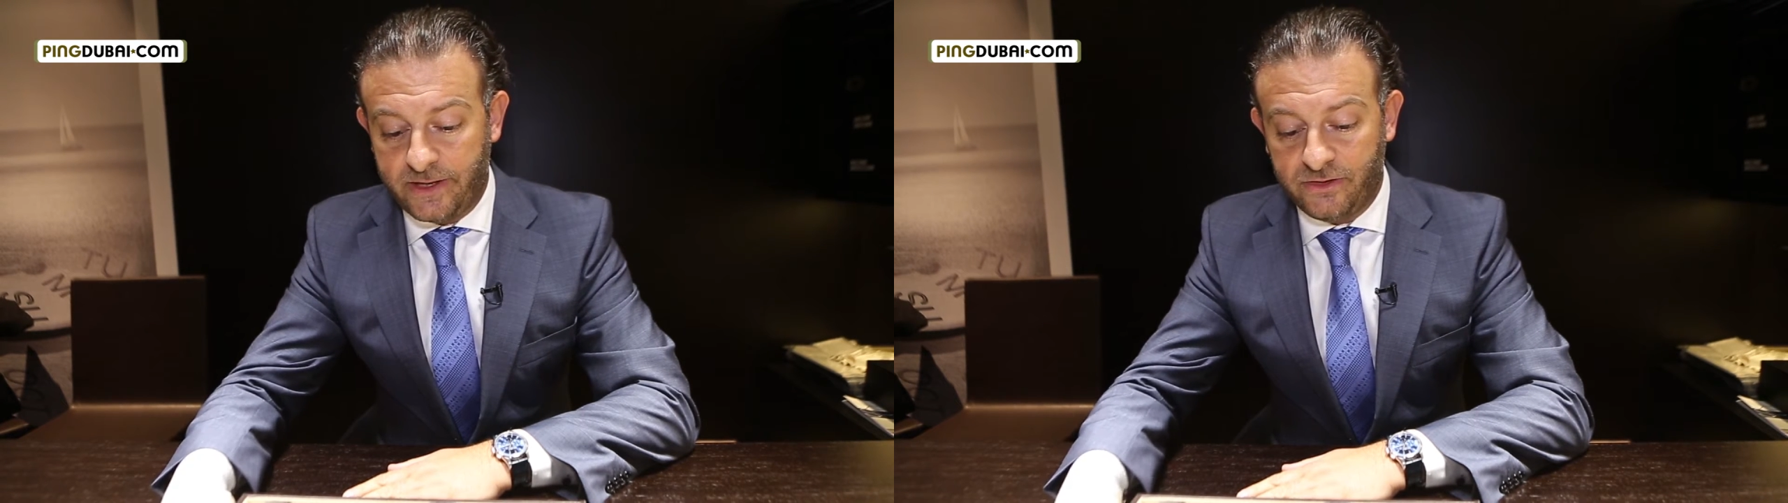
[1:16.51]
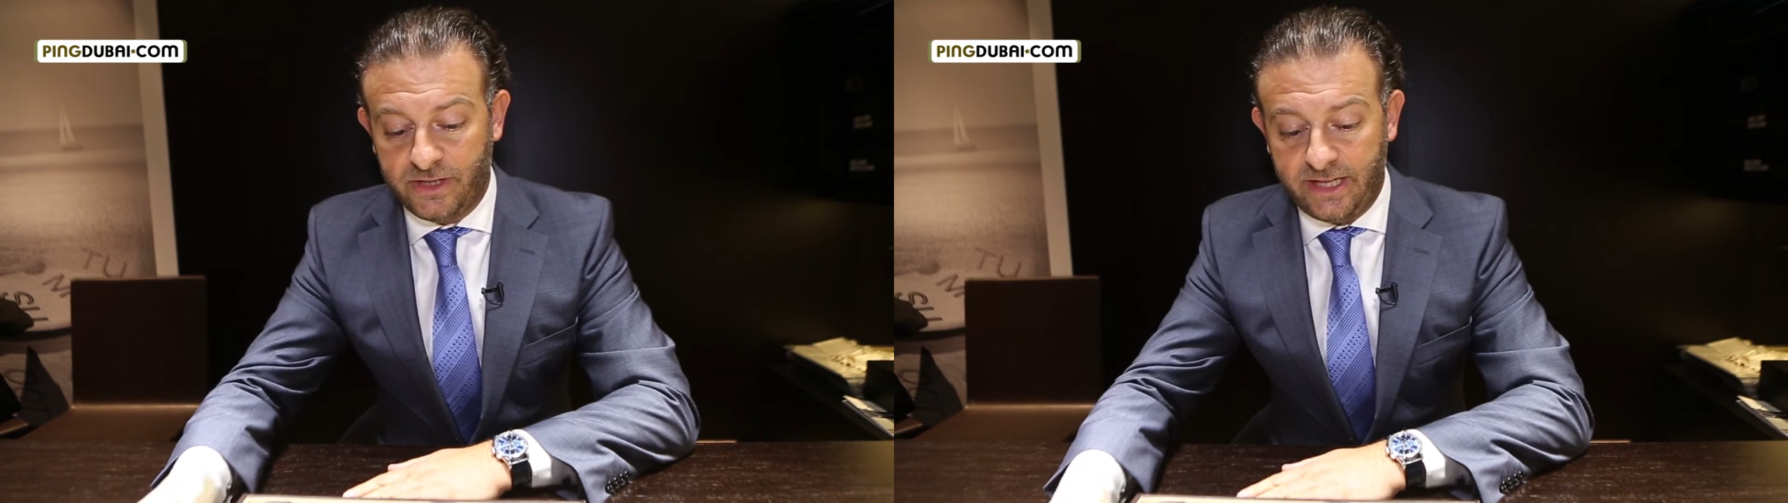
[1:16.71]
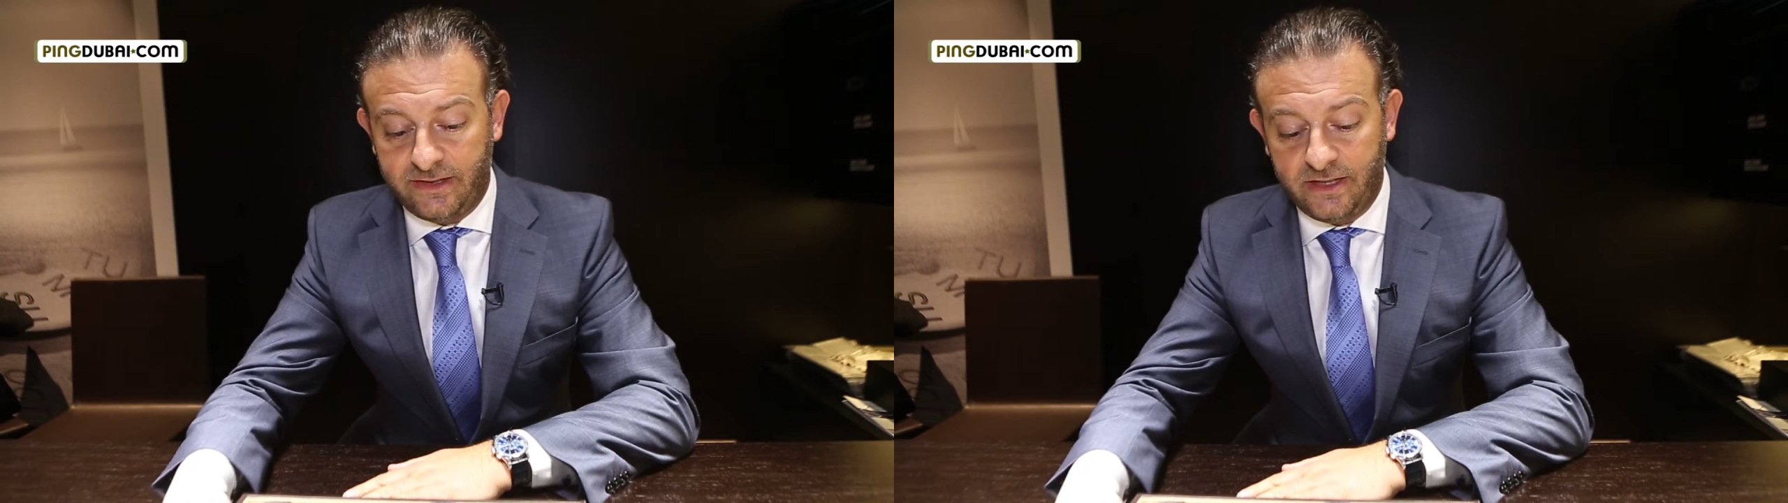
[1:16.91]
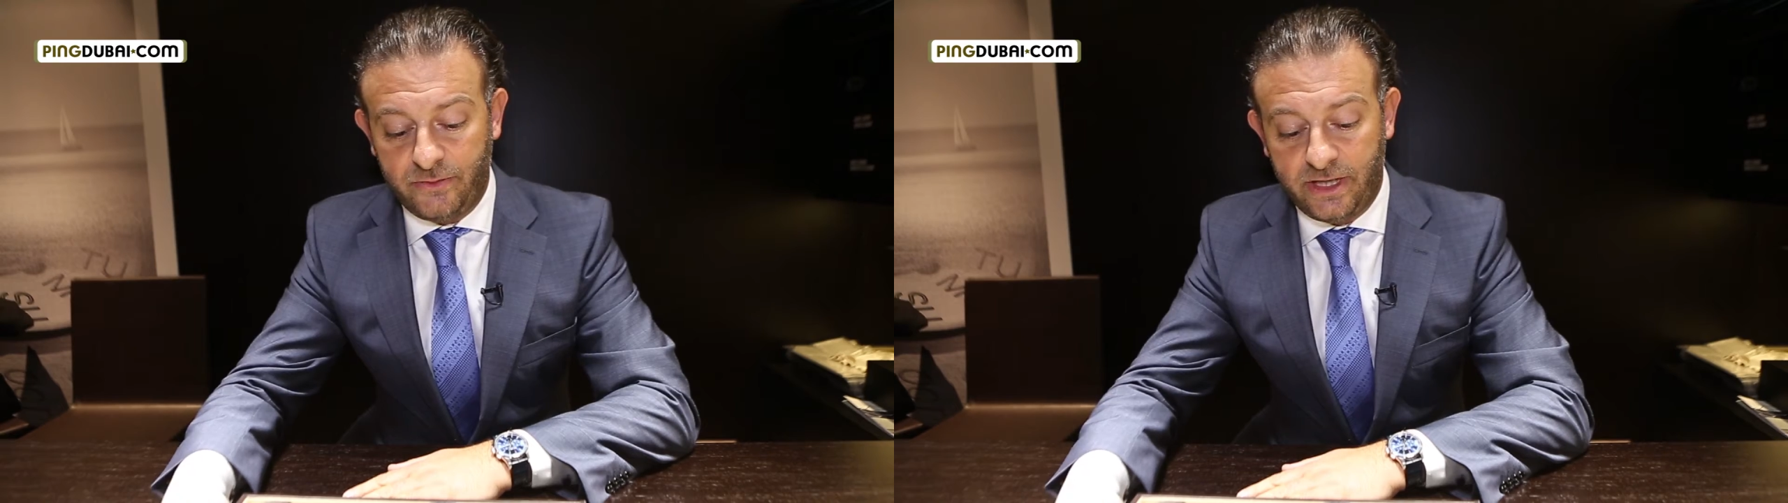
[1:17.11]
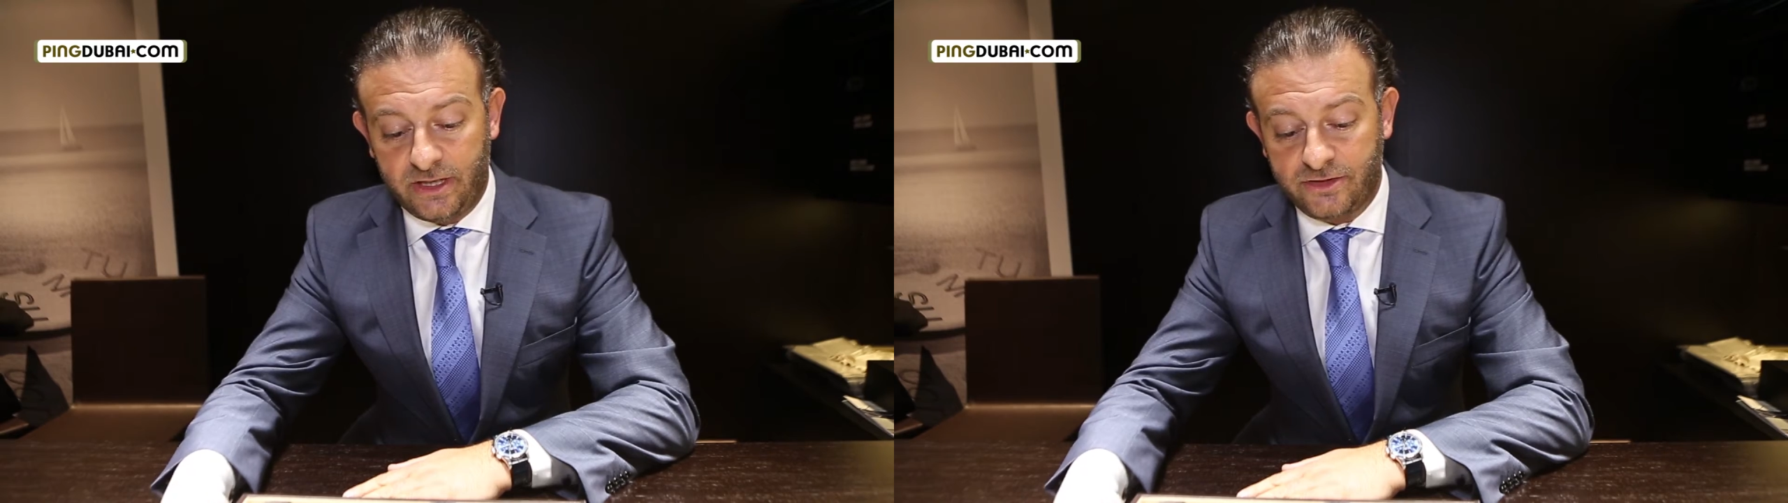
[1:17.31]
You know, last
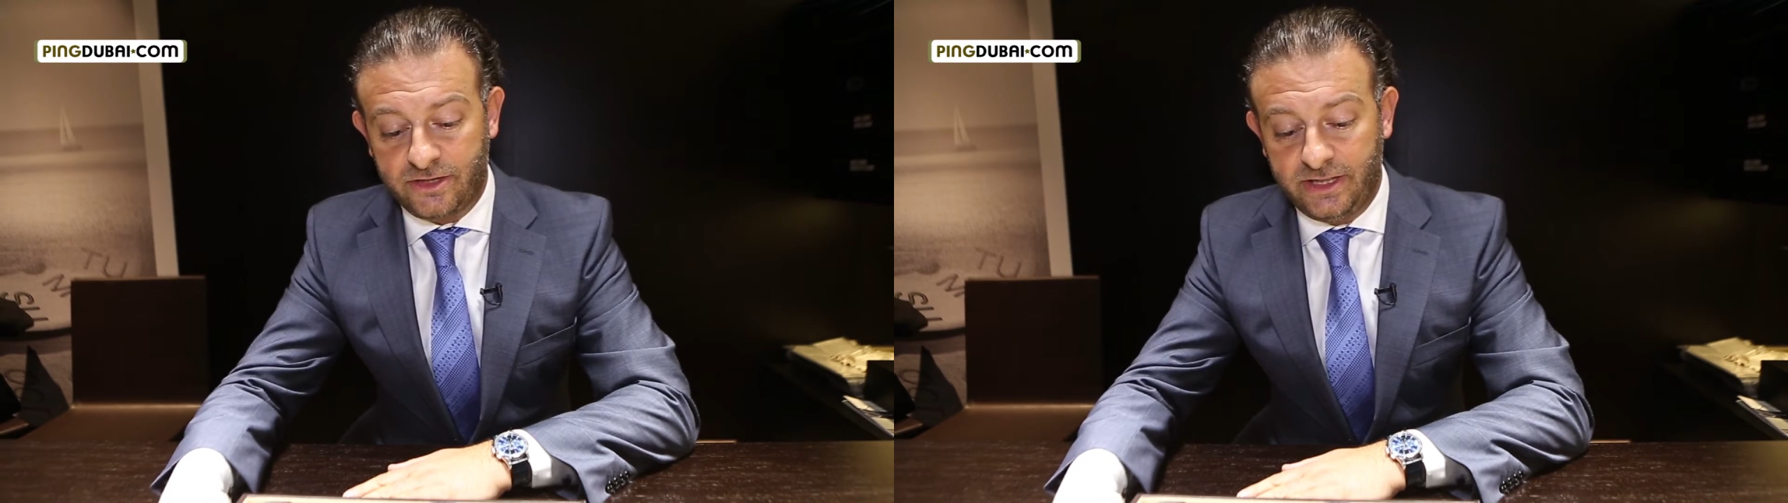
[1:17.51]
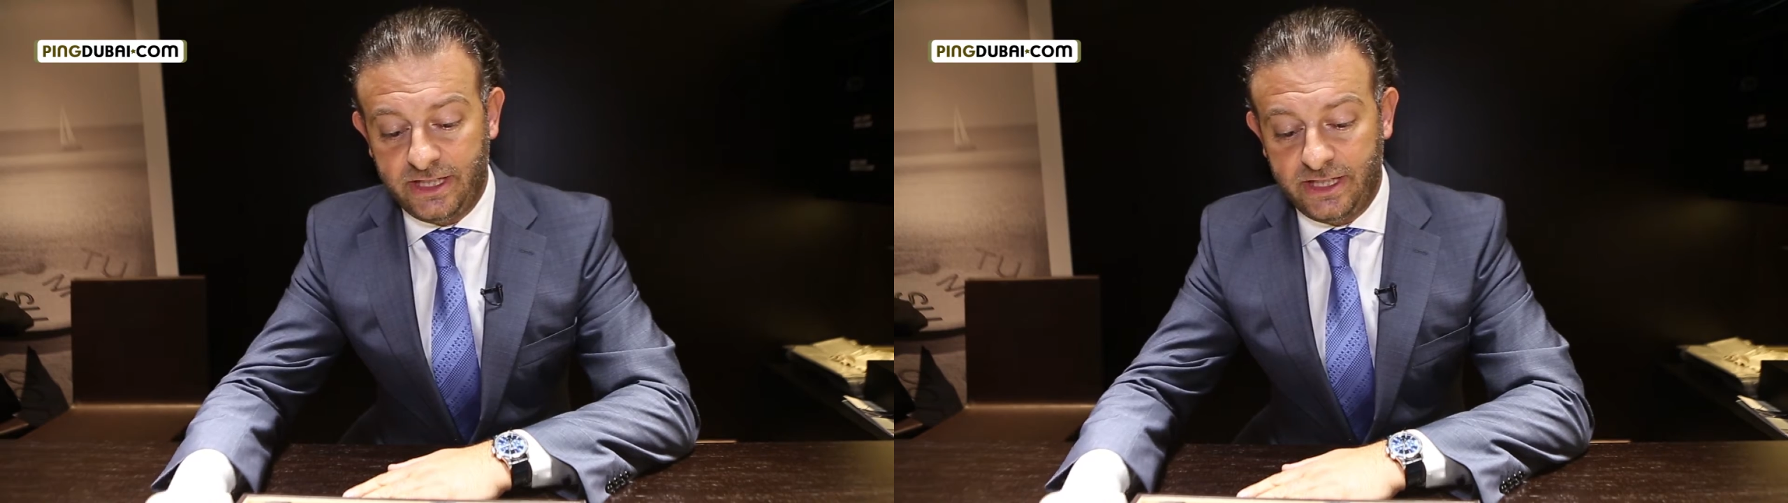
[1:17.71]
year we launched